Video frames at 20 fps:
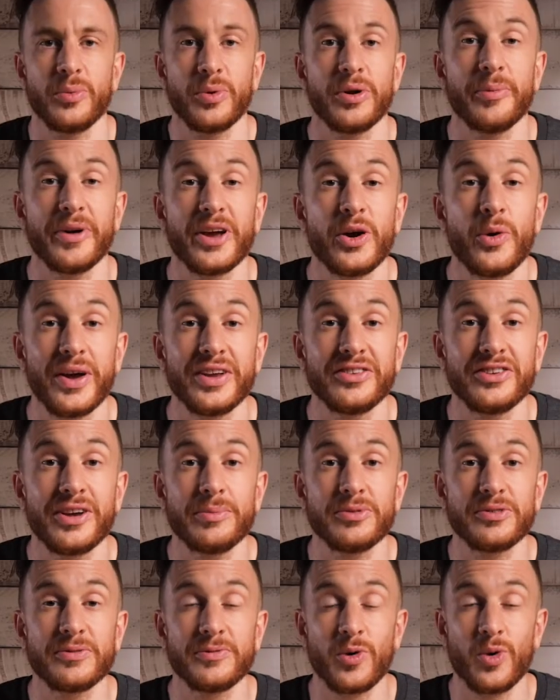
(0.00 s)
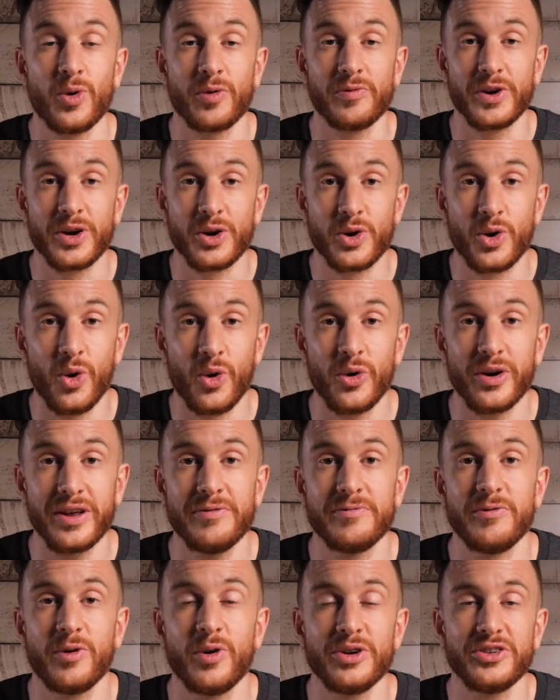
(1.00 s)
what are my quick tips for
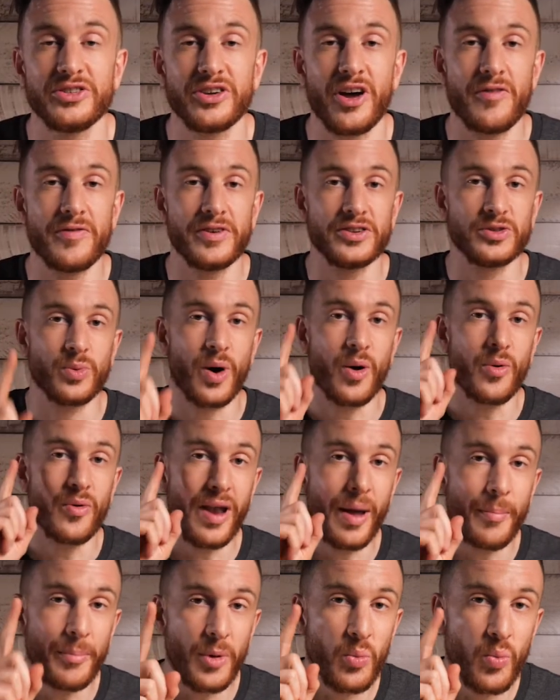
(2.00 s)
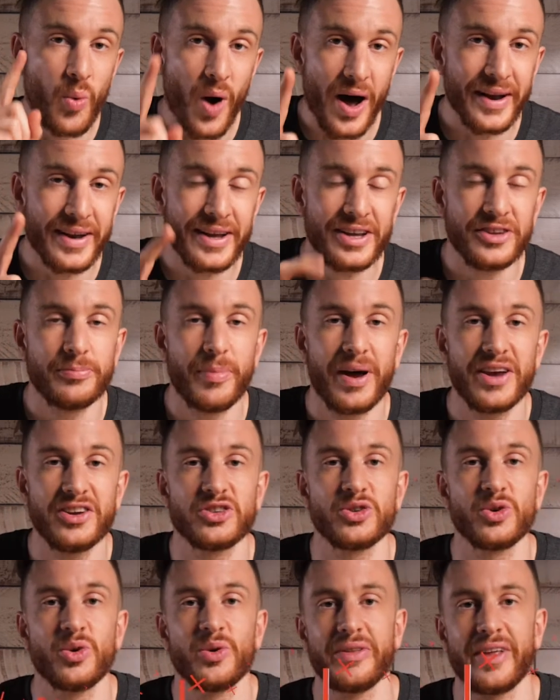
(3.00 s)
recording voiceovers? Well, number one is make
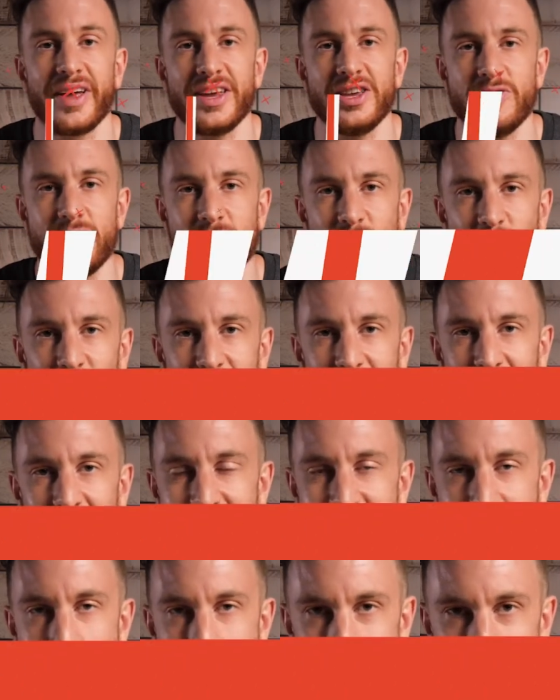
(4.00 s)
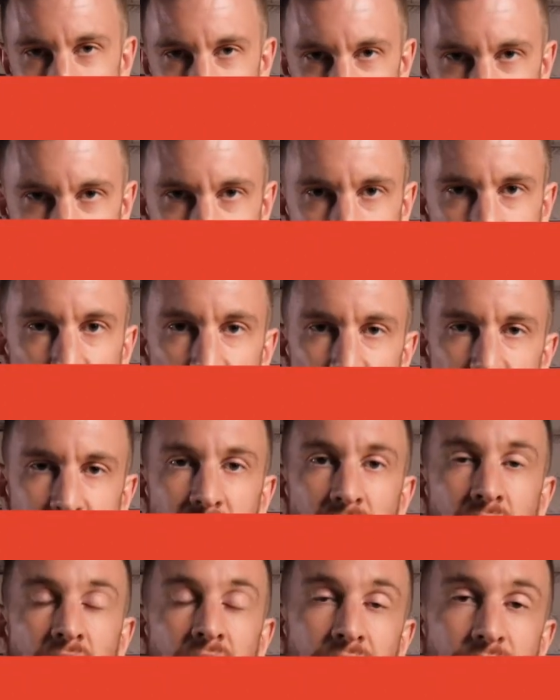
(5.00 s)
sure that you've got a microphone.
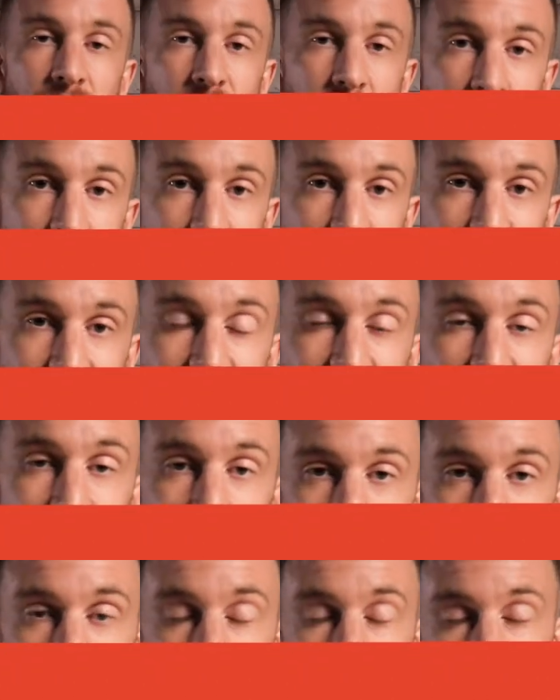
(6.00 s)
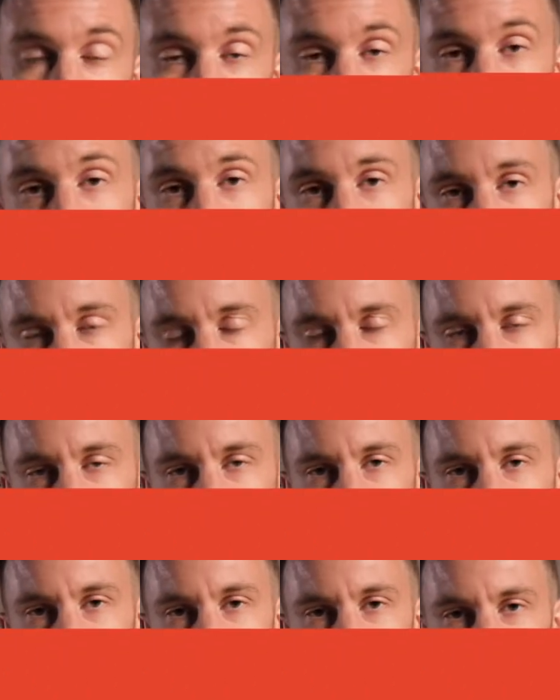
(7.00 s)
The truth is that when you switch
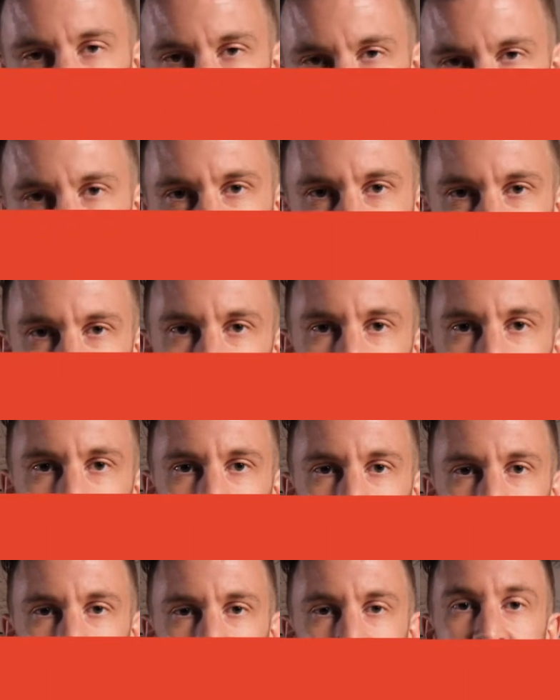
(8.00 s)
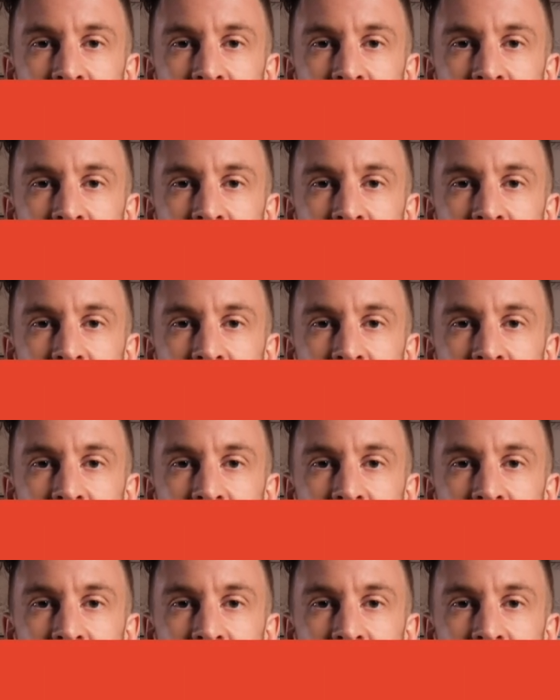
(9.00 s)
to a voiceover,